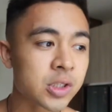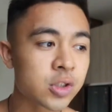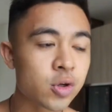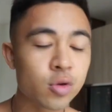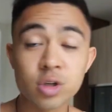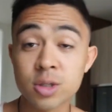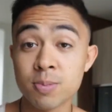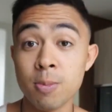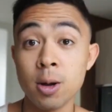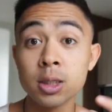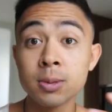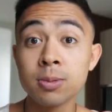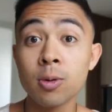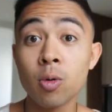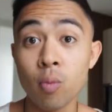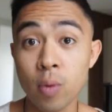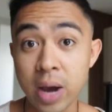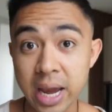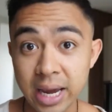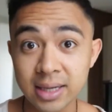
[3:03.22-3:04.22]
So there's
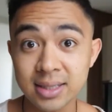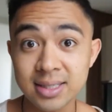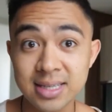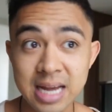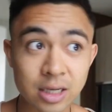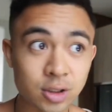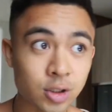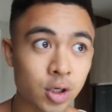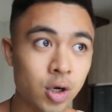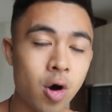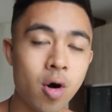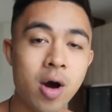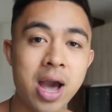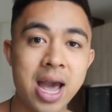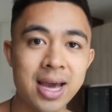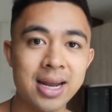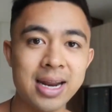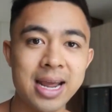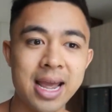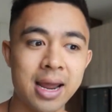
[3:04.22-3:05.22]
multiple ways to actually go
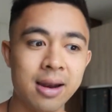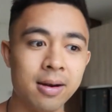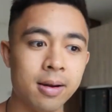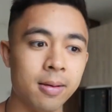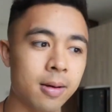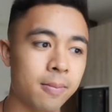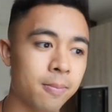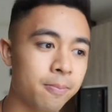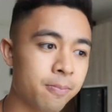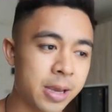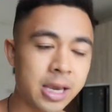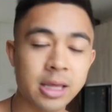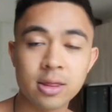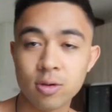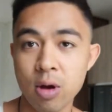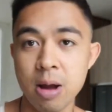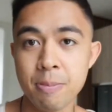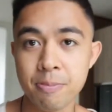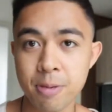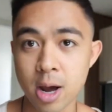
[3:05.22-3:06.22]
ahead and pick
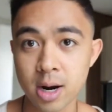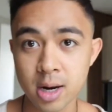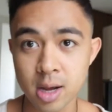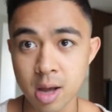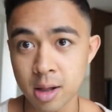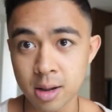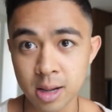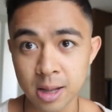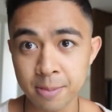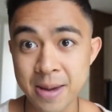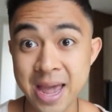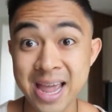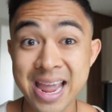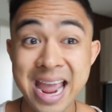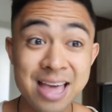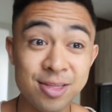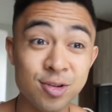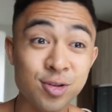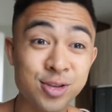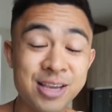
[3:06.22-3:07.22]
the right product on ClickBank,
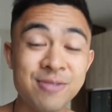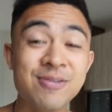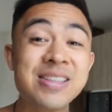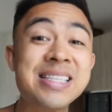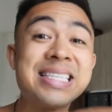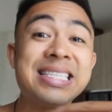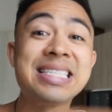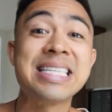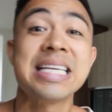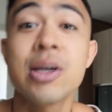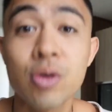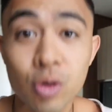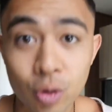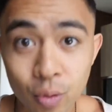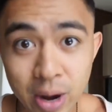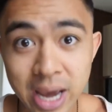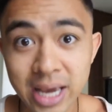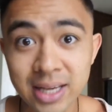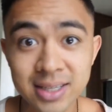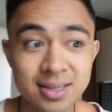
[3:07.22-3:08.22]
and there's even secret
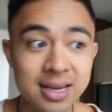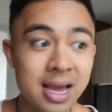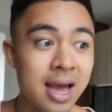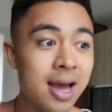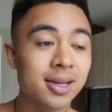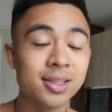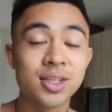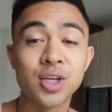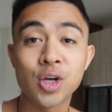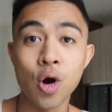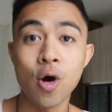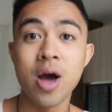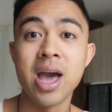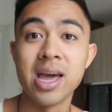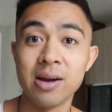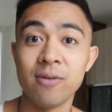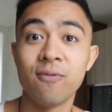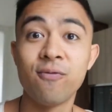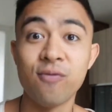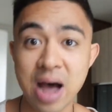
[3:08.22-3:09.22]
ways to go
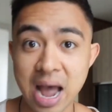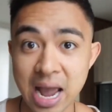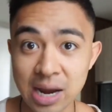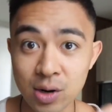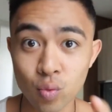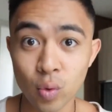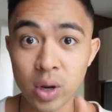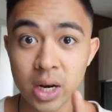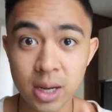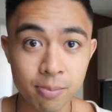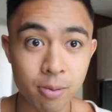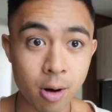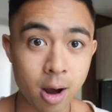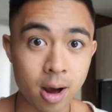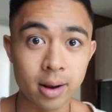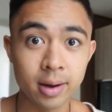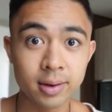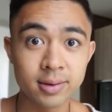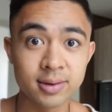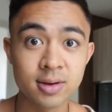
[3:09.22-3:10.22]
ahead and find winning
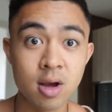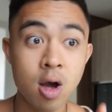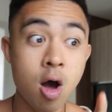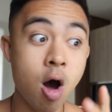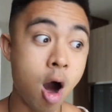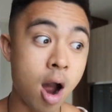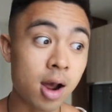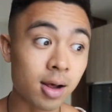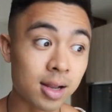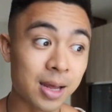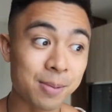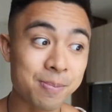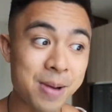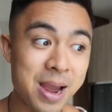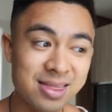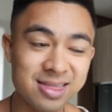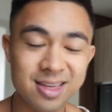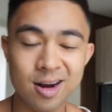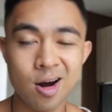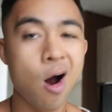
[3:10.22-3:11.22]
products on
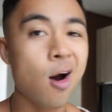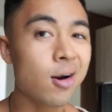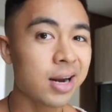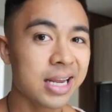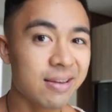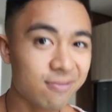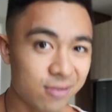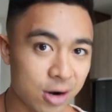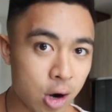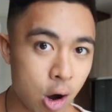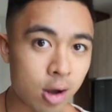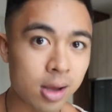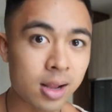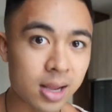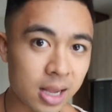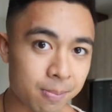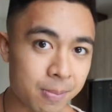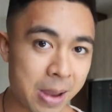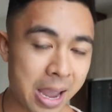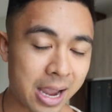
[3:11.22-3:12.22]
ClickBank that aren't even on
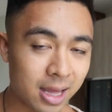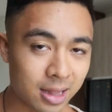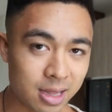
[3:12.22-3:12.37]
ClickBank.